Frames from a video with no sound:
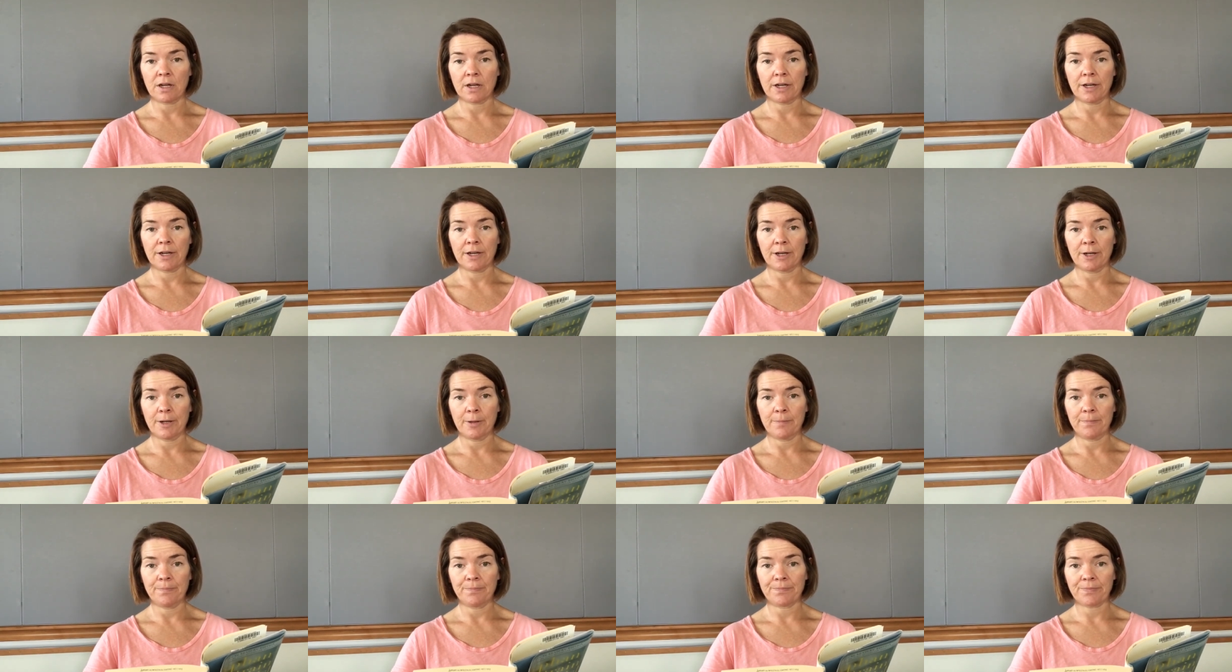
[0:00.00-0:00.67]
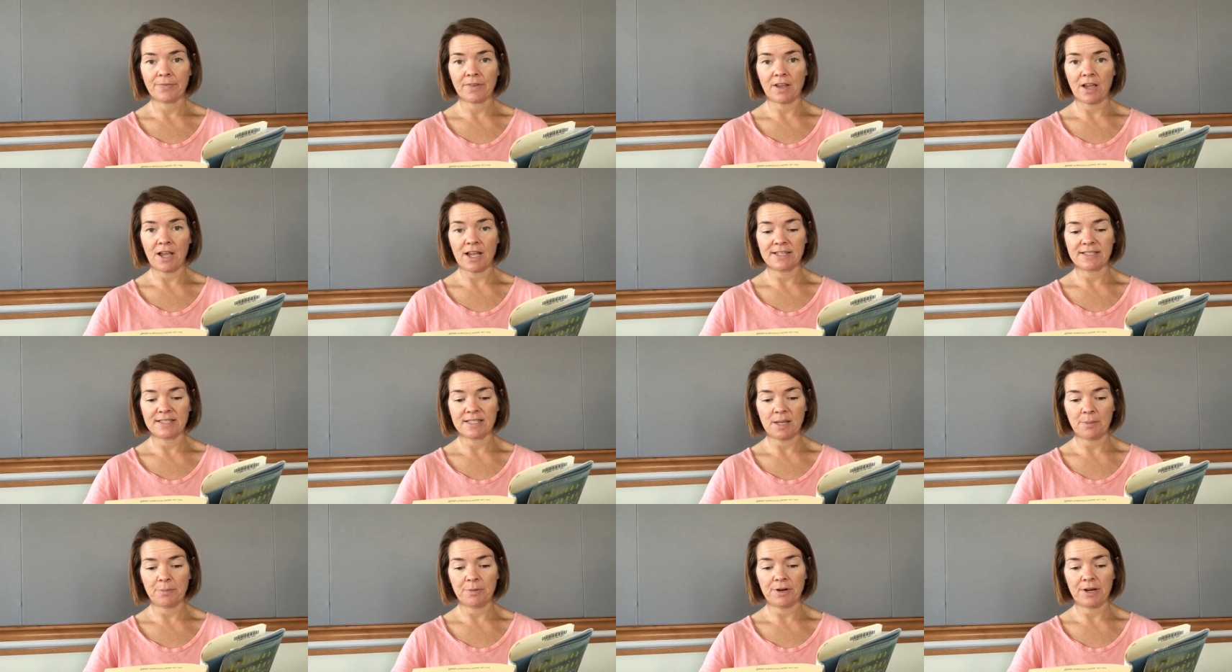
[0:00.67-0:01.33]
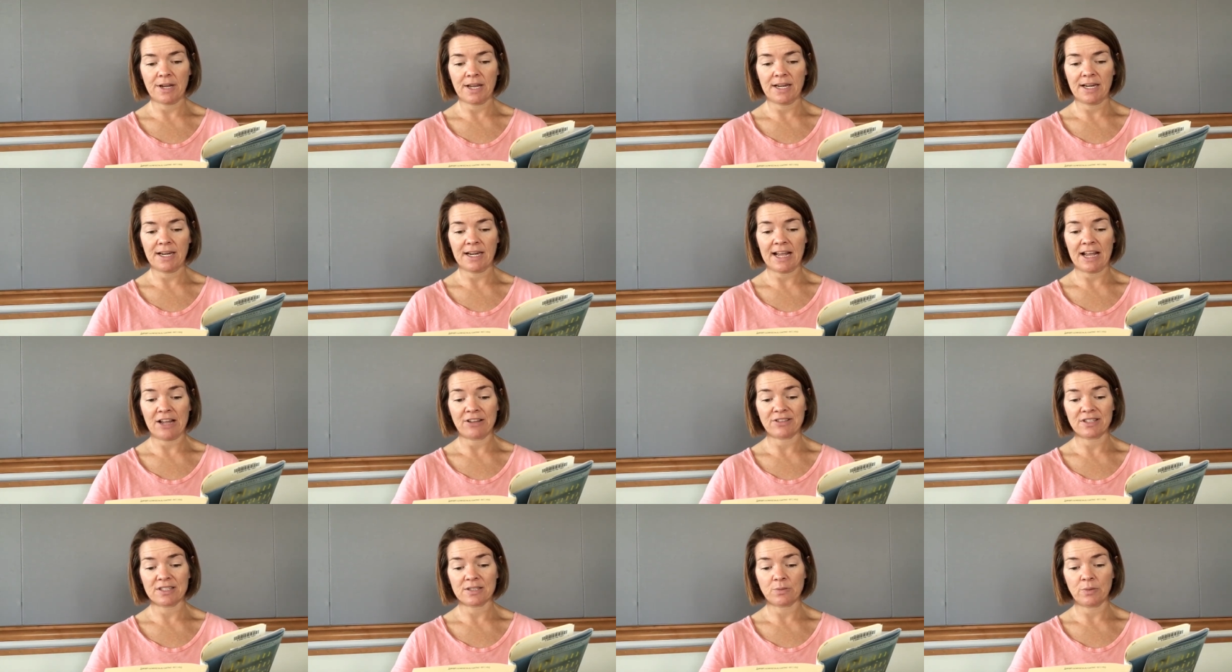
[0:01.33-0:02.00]
Um, I separated
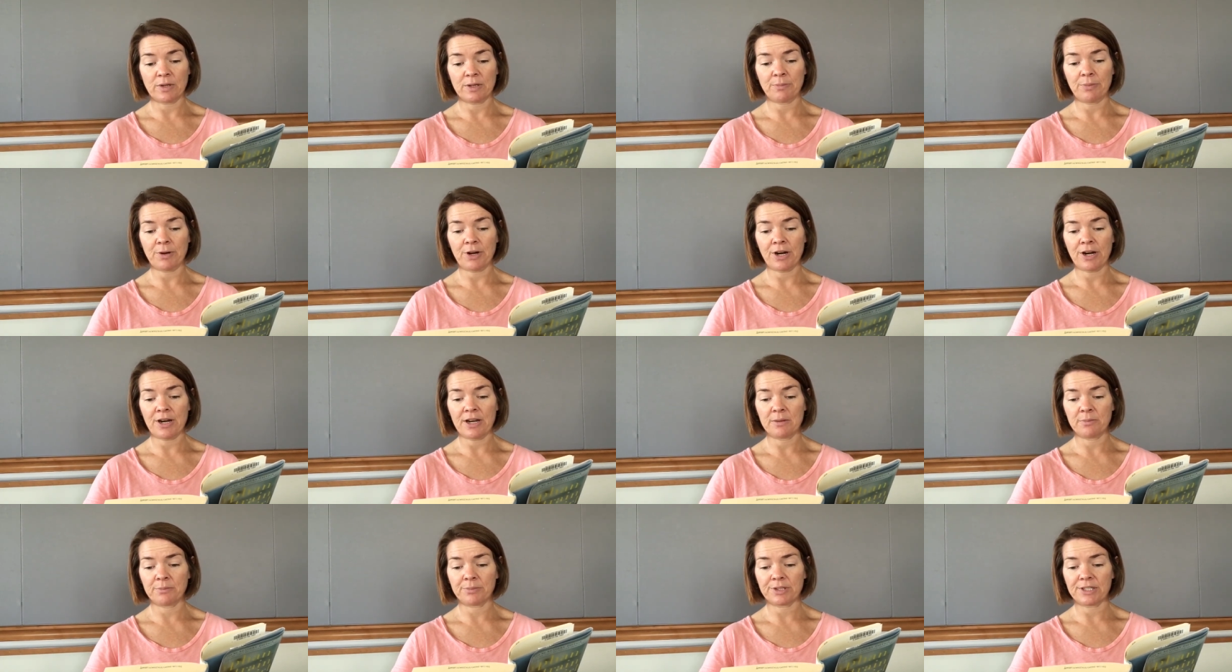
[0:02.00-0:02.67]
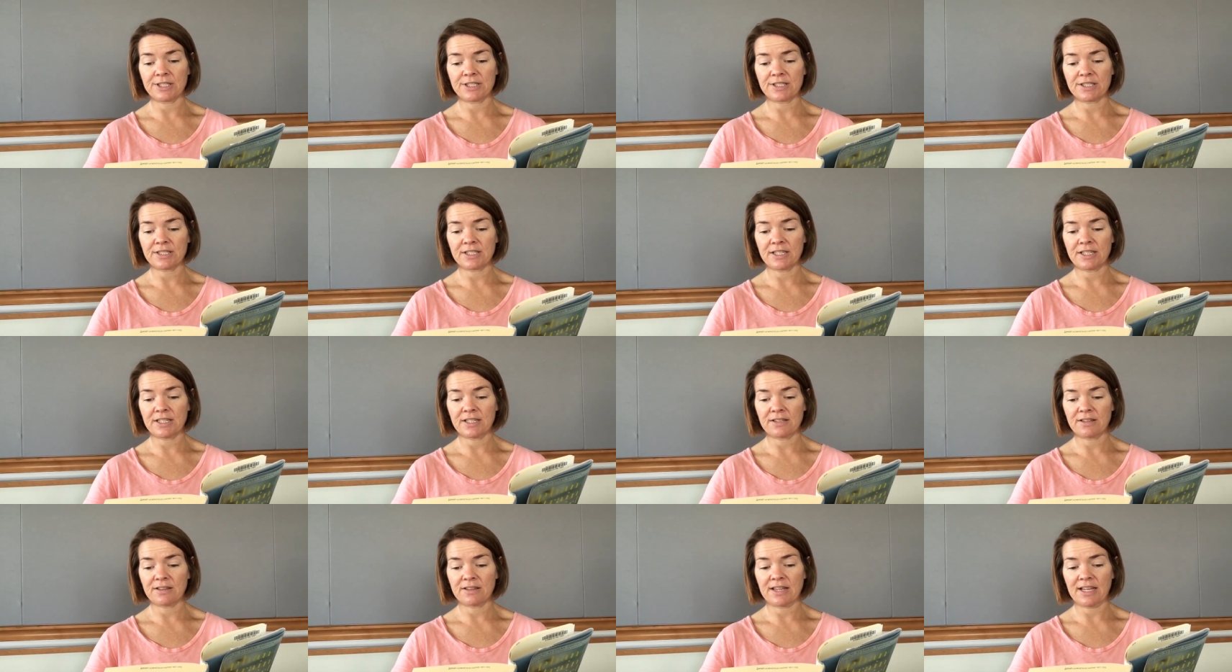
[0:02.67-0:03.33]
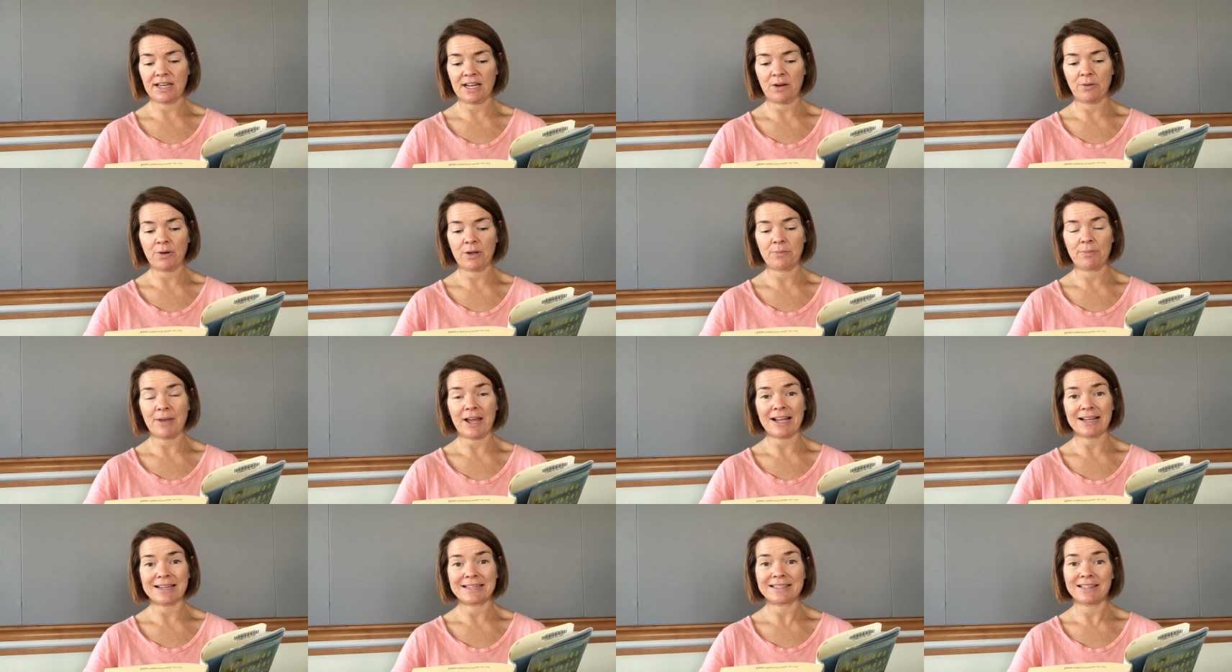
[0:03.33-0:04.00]
out this one part and bleached it. Then I went
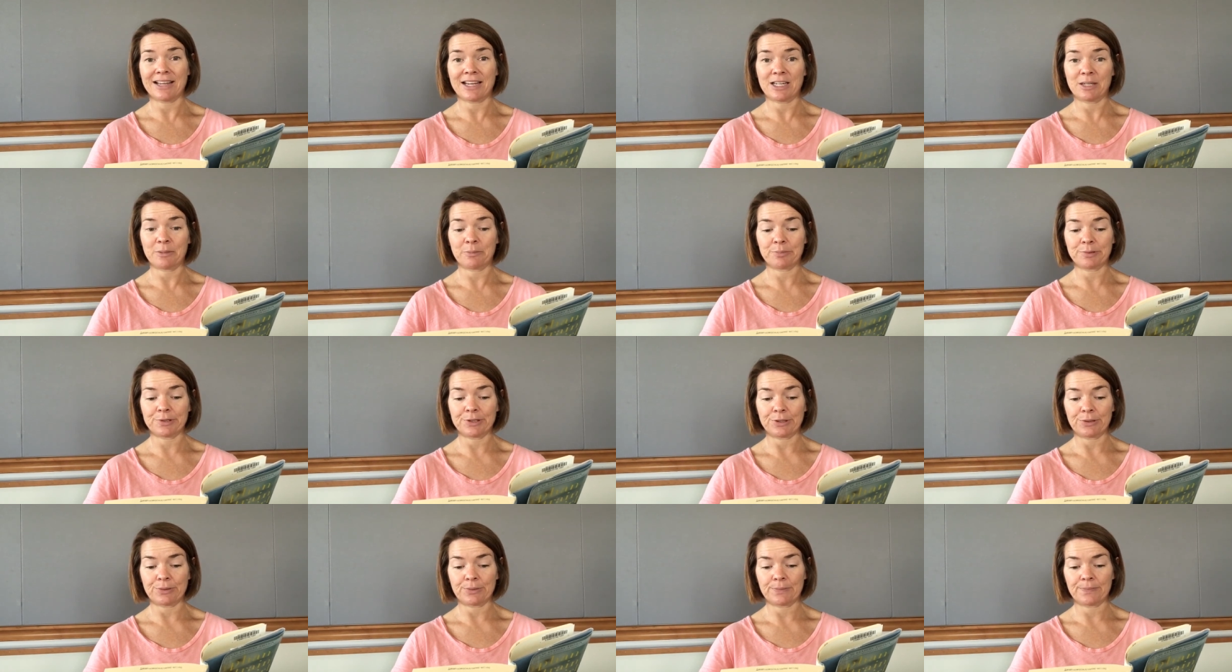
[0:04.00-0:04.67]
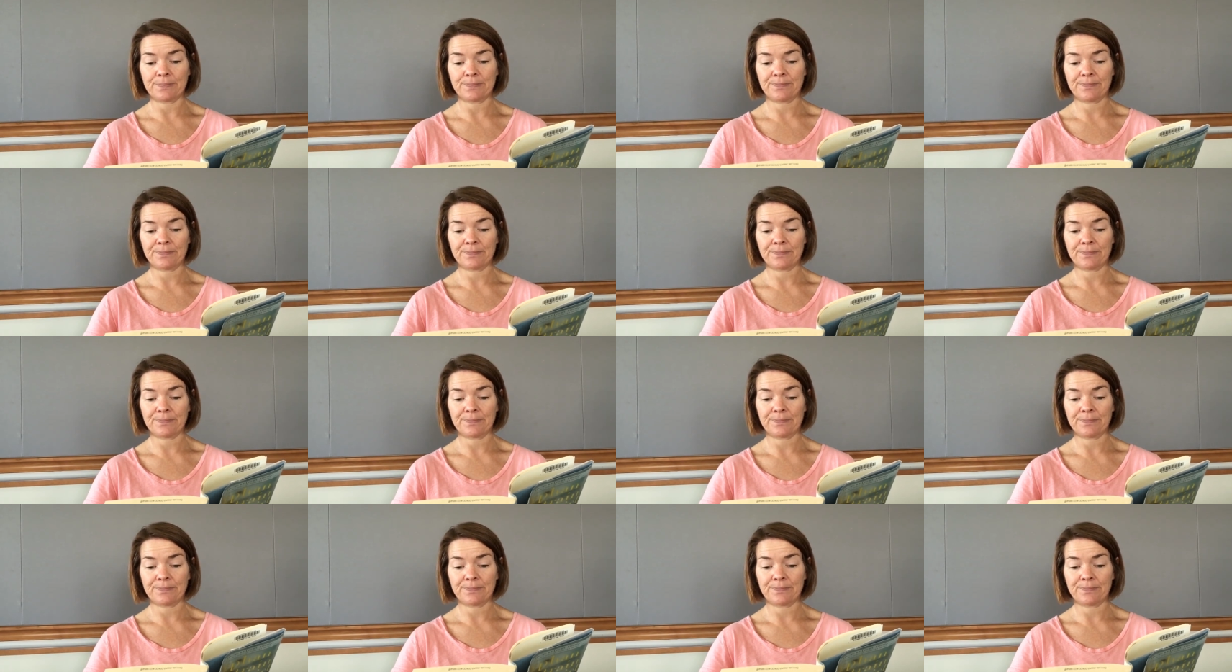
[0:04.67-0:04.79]
back and dyed it blue.